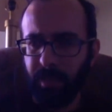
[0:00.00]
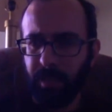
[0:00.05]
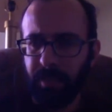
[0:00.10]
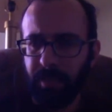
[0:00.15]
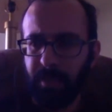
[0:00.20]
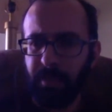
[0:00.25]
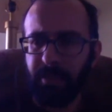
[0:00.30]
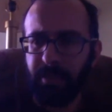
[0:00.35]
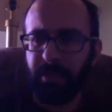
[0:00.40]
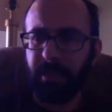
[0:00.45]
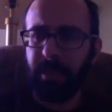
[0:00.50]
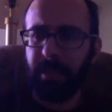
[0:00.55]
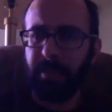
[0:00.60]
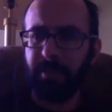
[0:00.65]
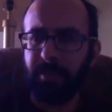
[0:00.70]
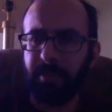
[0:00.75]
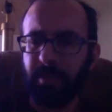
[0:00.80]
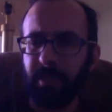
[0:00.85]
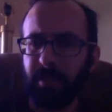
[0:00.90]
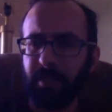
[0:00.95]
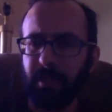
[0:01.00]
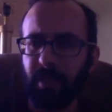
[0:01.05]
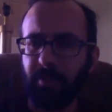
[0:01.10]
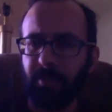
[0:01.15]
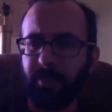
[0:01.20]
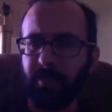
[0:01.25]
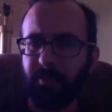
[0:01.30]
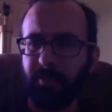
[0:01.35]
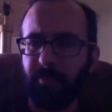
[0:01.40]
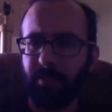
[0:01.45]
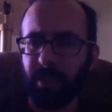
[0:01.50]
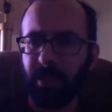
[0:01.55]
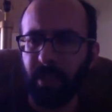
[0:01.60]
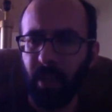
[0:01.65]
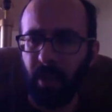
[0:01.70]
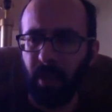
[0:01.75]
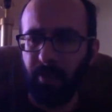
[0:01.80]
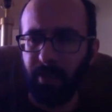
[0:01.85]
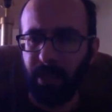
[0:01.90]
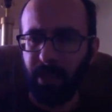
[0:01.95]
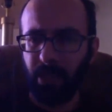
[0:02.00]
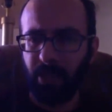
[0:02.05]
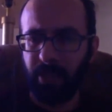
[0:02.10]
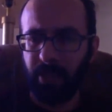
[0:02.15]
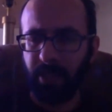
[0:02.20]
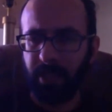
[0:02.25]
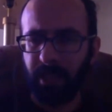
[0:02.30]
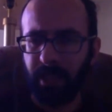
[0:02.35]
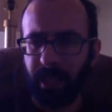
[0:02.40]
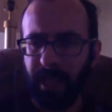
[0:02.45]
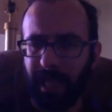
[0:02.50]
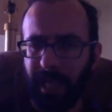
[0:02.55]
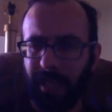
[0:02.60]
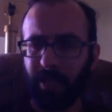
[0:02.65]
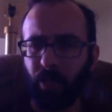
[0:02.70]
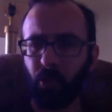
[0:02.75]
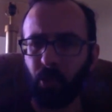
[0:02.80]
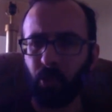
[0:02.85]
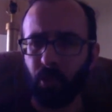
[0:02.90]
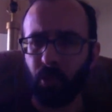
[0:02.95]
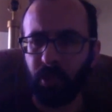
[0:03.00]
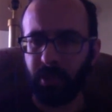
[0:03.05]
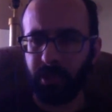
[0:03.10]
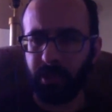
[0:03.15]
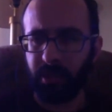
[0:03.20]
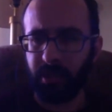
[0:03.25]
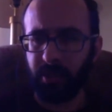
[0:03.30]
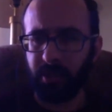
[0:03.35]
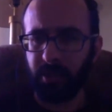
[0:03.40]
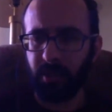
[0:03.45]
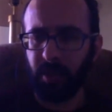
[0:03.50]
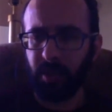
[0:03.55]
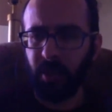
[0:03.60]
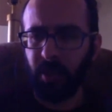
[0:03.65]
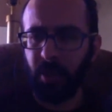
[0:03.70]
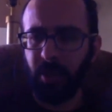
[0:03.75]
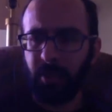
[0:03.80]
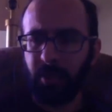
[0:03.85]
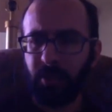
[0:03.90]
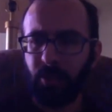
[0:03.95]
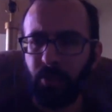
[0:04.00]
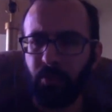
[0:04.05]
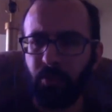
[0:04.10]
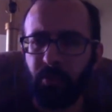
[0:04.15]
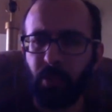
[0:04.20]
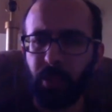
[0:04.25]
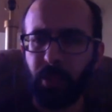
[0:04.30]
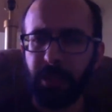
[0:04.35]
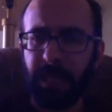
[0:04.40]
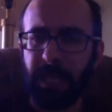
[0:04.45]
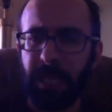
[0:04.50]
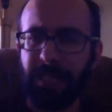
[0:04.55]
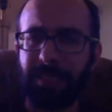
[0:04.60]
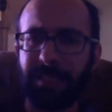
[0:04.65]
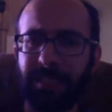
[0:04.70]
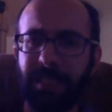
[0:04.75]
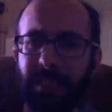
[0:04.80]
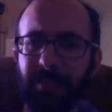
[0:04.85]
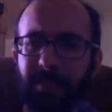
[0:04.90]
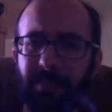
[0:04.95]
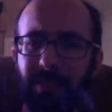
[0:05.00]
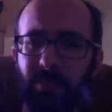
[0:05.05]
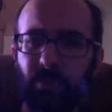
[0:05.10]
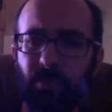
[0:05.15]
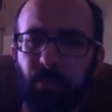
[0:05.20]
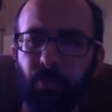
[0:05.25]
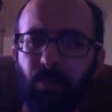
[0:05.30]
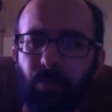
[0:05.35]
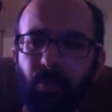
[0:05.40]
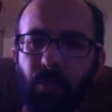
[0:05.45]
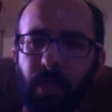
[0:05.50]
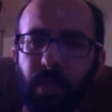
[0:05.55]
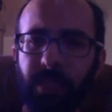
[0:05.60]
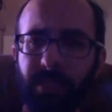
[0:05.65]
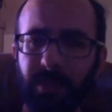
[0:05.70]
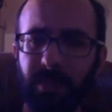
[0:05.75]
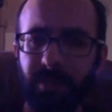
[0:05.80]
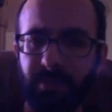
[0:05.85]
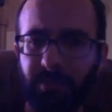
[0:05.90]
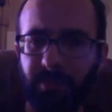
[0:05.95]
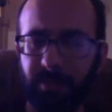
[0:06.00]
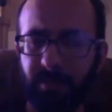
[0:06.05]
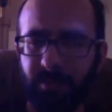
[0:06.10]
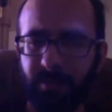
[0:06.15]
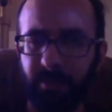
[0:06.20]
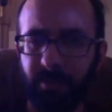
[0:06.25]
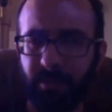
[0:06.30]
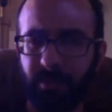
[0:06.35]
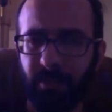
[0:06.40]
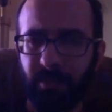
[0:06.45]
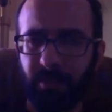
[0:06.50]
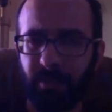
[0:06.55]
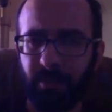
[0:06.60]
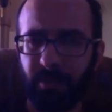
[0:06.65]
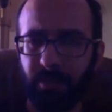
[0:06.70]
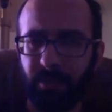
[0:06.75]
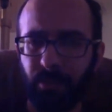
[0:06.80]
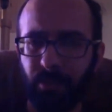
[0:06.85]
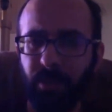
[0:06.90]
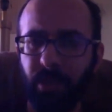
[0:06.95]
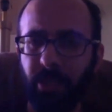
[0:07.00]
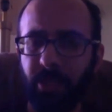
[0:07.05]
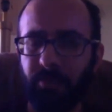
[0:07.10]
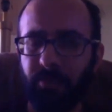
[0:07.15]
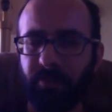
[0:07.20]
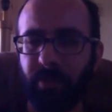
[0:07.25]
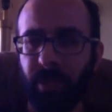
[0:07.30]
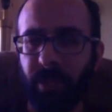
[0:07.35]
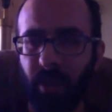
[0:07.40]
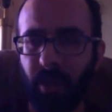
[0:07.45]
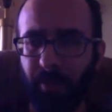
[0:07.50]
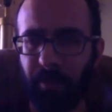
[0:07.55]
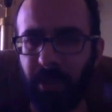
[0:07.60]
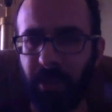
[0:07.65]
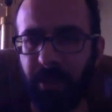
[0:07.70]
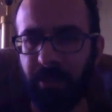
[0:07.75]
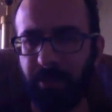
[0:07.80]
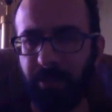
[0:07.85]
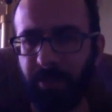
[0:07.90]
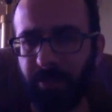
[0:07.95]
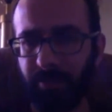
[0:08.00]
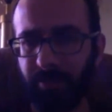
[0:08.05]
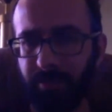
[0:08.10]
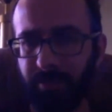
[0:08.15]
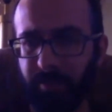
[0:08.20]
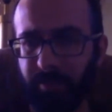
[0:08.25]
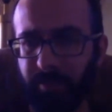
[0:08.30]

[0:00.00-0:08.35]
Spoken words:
It is the study of the phenomenon according to what has given reason to such phenomenon,